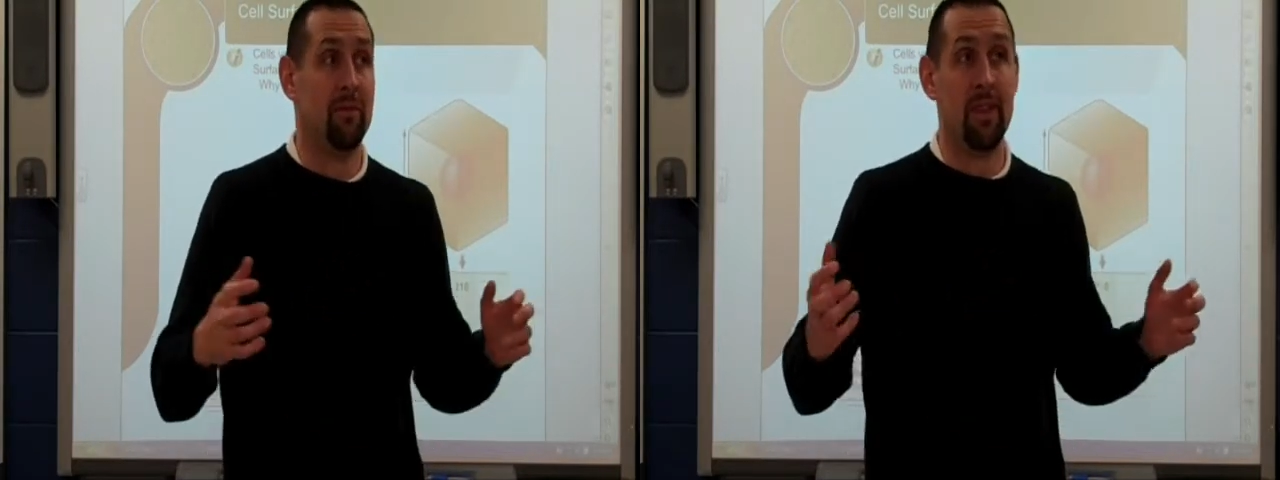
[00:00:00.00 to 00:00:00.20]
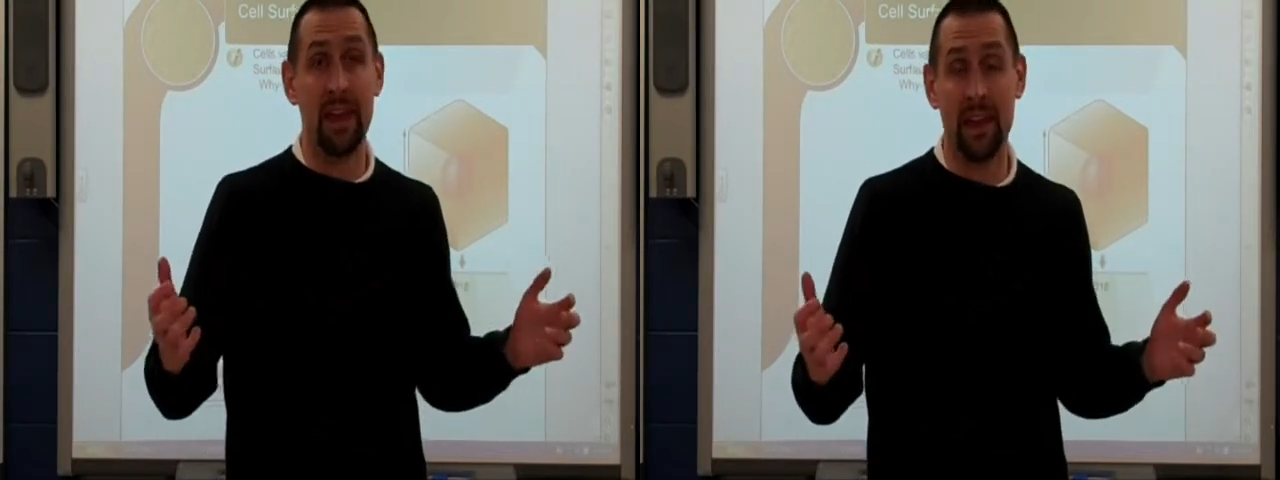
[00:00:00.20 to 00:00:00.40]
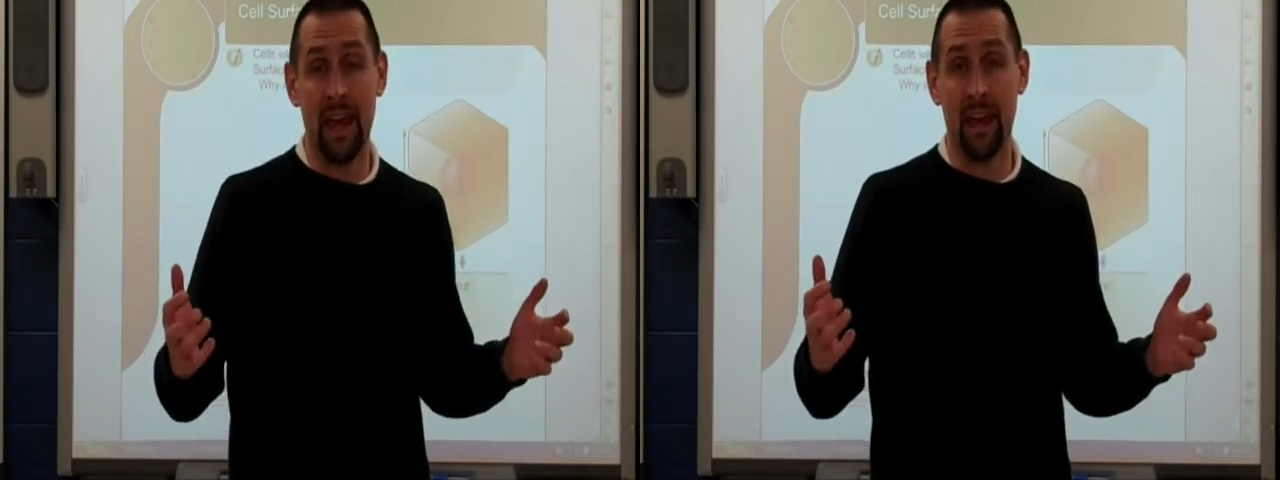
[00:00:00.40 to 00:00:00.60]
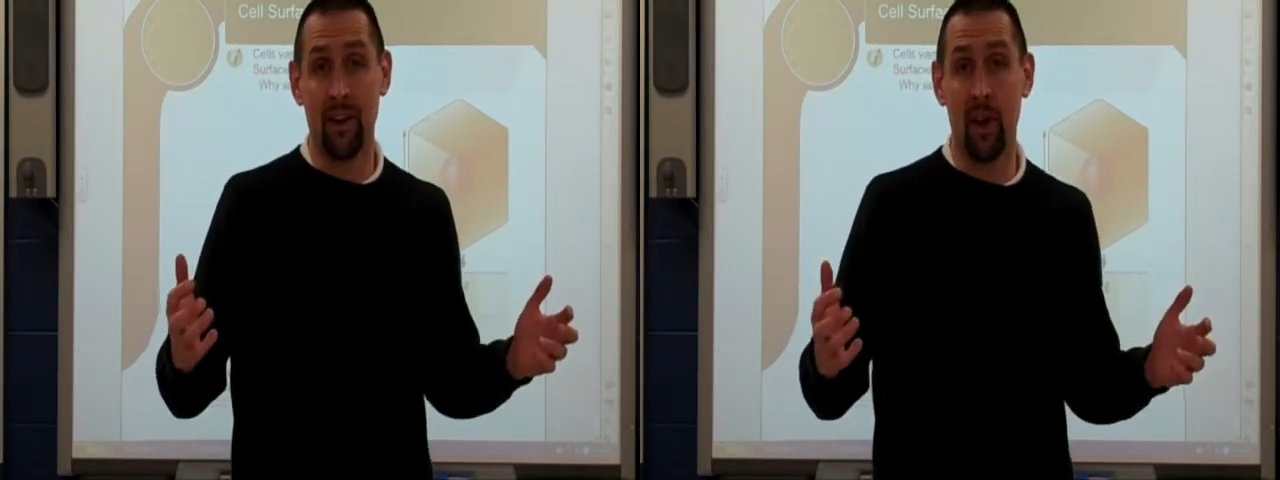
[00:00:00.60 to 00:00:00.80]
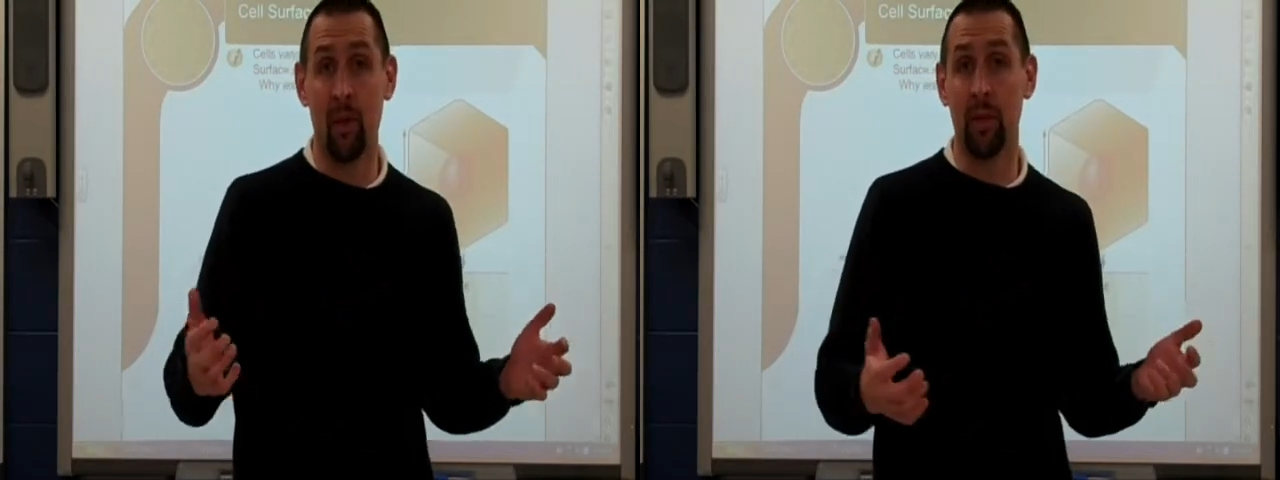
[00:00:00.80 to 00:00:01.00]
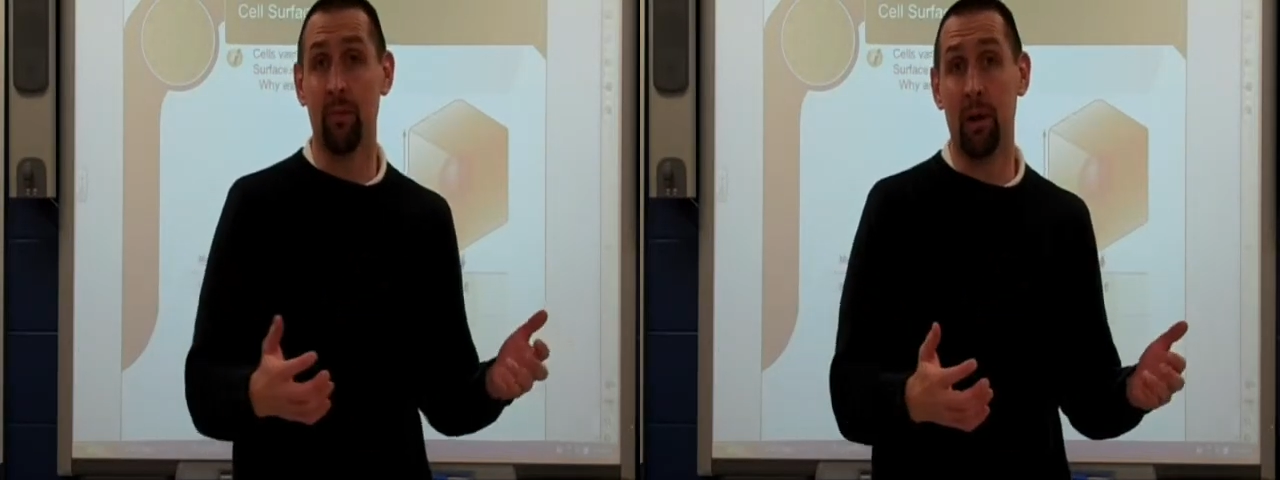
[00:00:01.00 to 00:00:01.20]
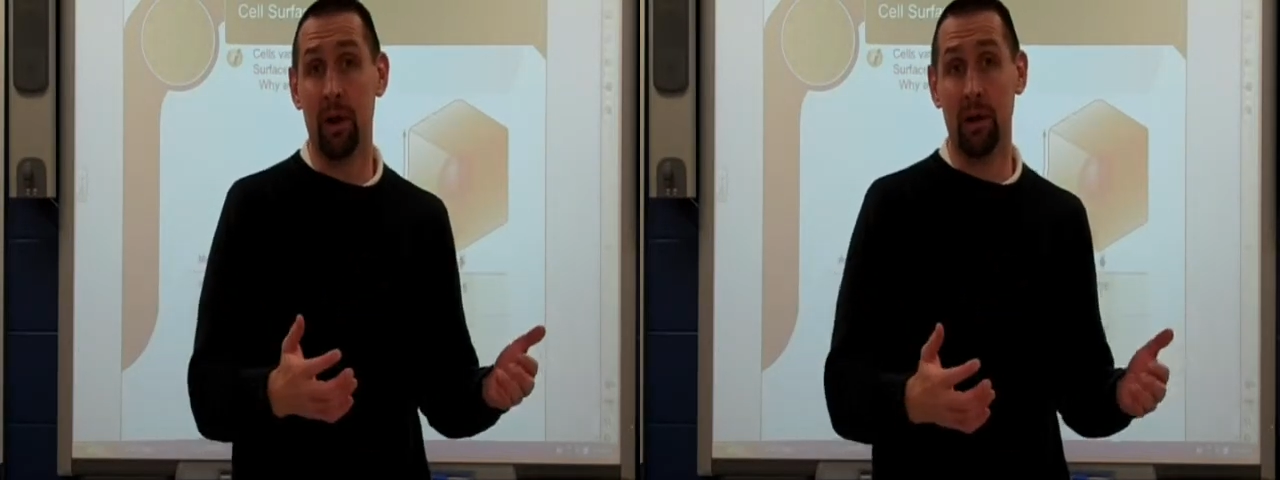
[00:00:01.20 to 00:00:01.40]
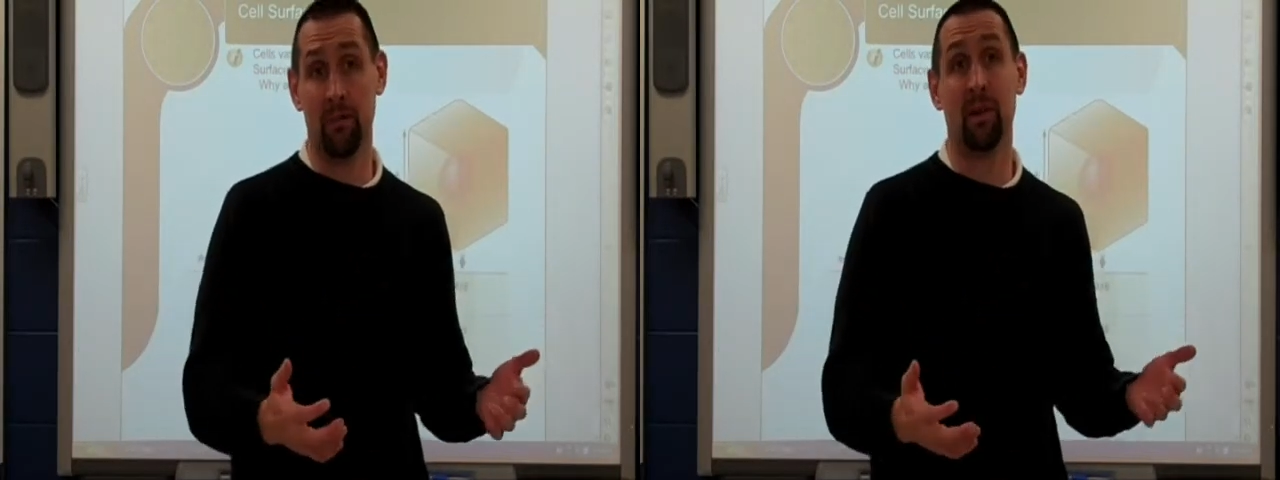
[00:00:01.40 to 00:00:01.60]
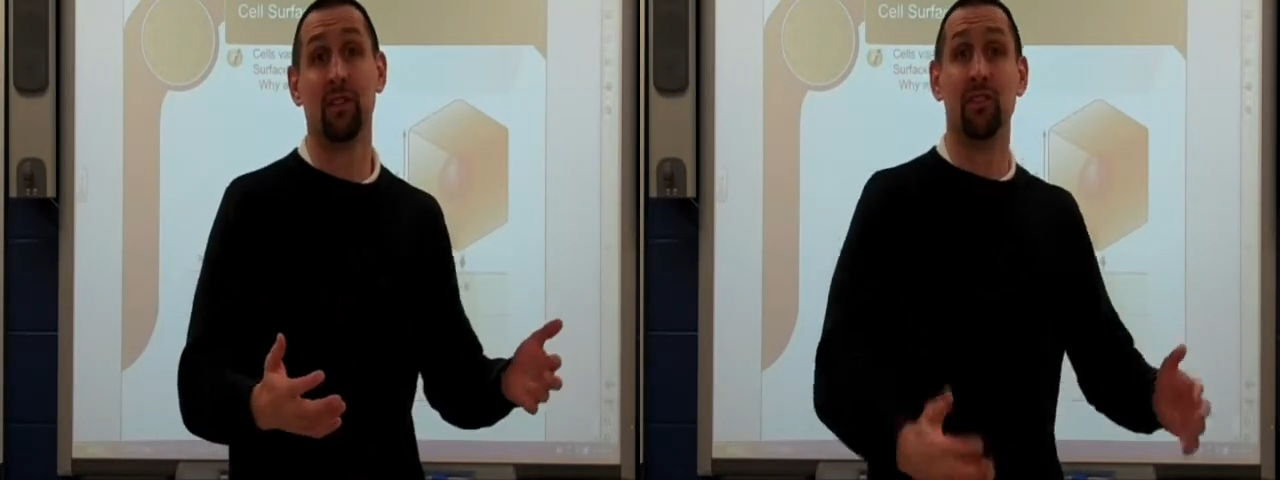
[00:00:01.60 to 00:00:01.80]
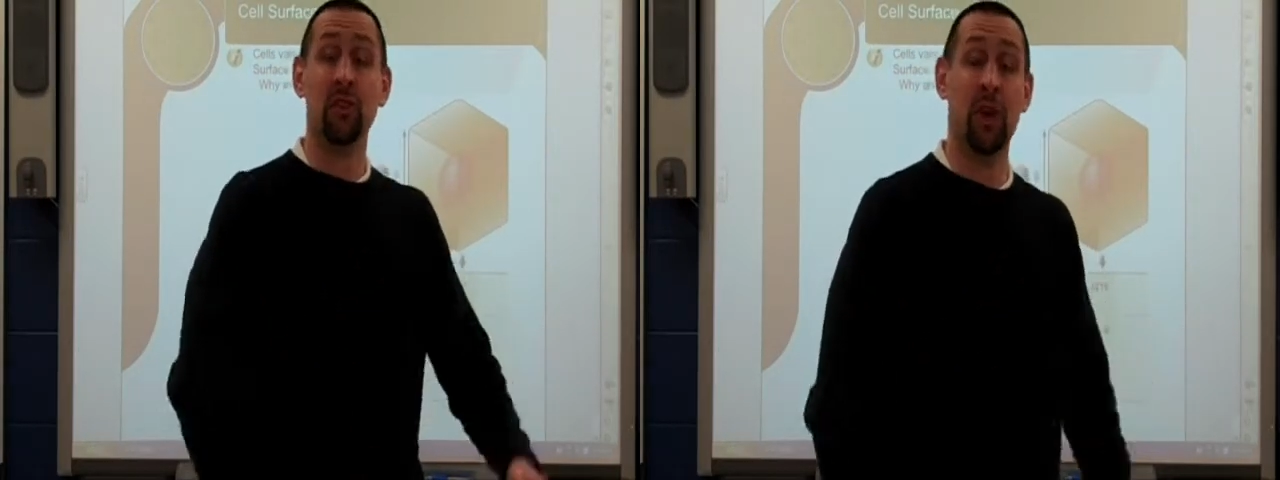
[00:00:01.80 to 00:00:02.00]
They can't go in the bucket
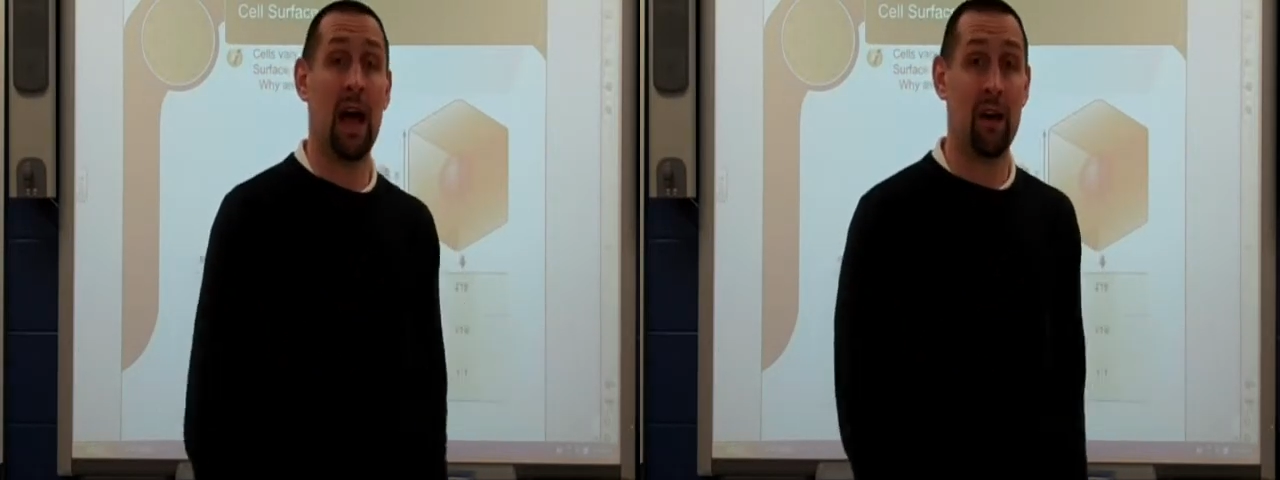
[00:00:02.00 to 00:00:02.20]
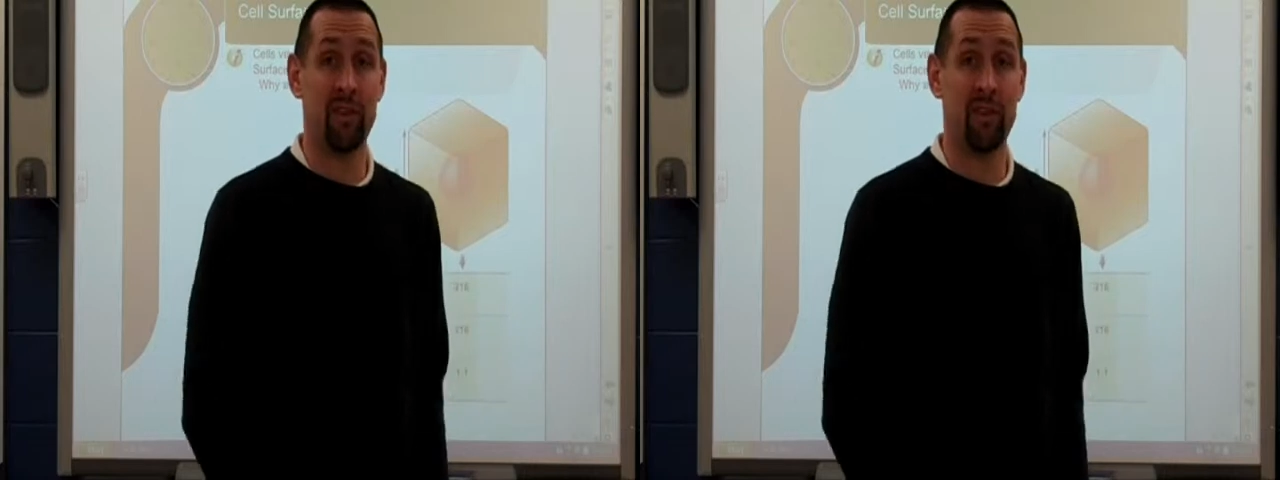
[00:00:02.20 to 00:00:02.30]
because you have